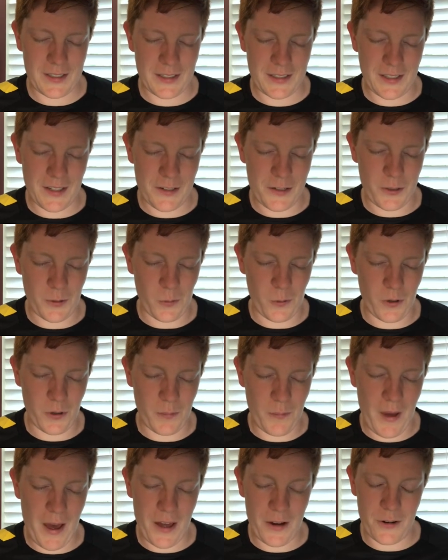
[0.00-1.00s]
that your word
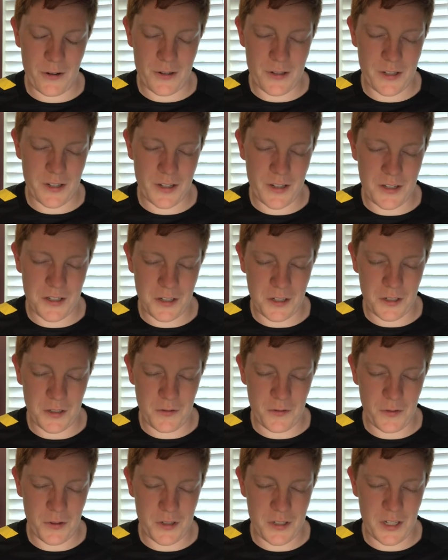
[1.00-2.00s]
matters and is good
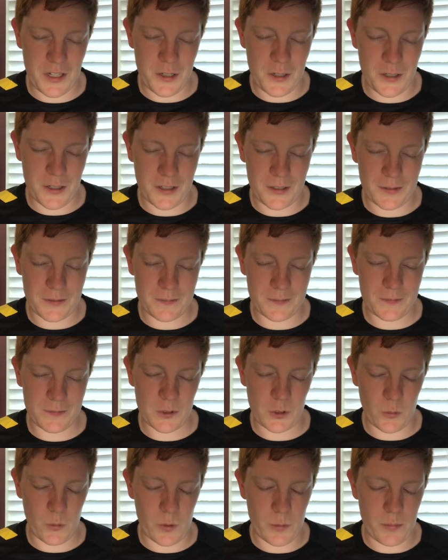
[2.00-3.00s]
for teaching.
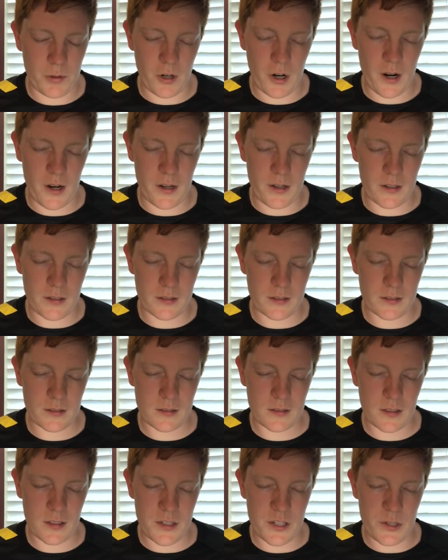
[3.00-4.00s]
So we pray
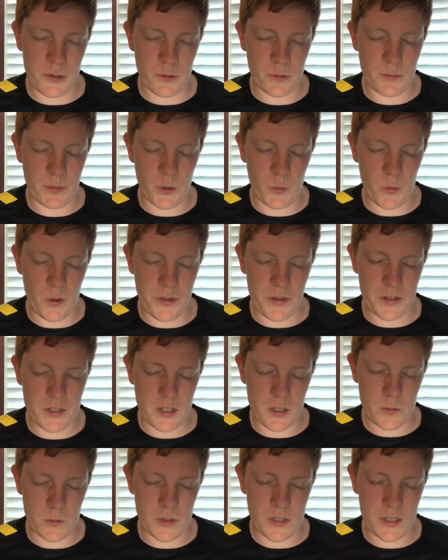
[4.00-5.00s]
that you would be with us
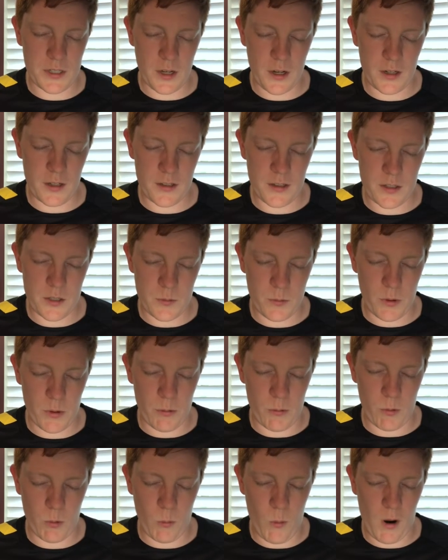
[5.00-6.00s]
as we study this, whether
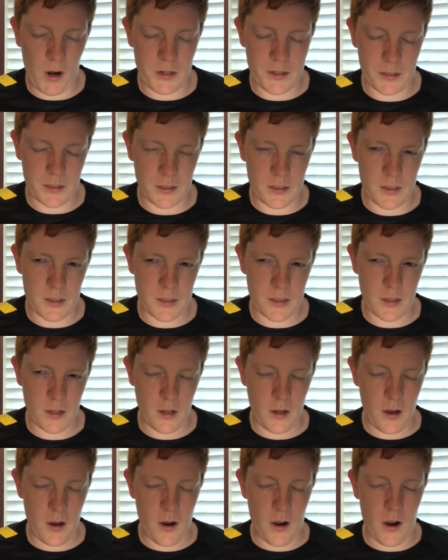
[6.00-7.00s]
we're watching this
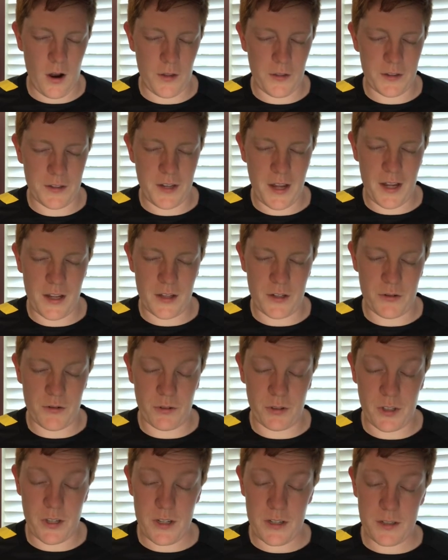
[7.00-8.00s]
on the day it's
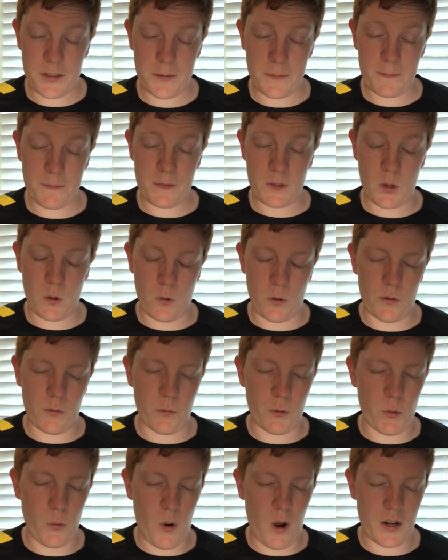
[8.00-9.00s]
released, or if
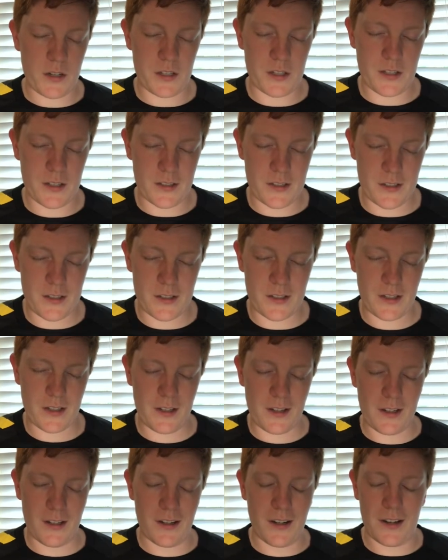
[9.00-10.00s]
we watch this
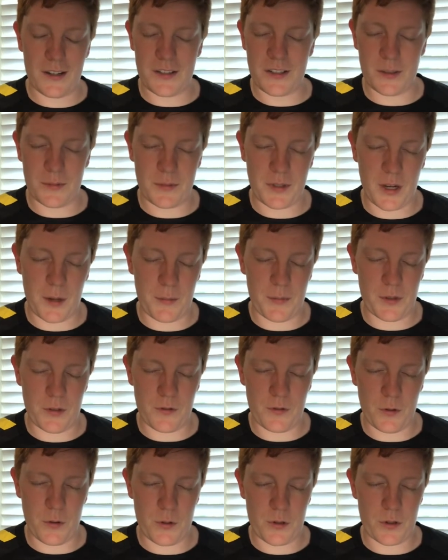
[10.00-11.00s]
sometime in the
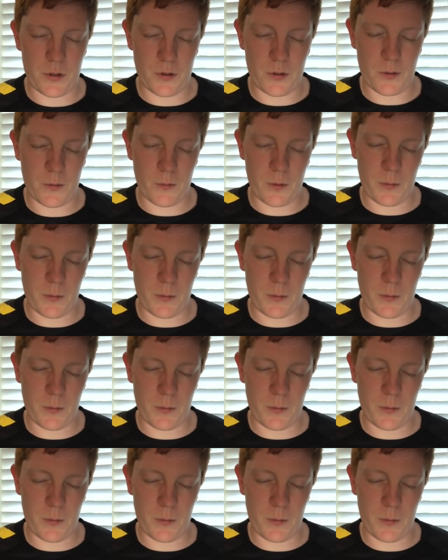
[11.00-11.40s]
future. We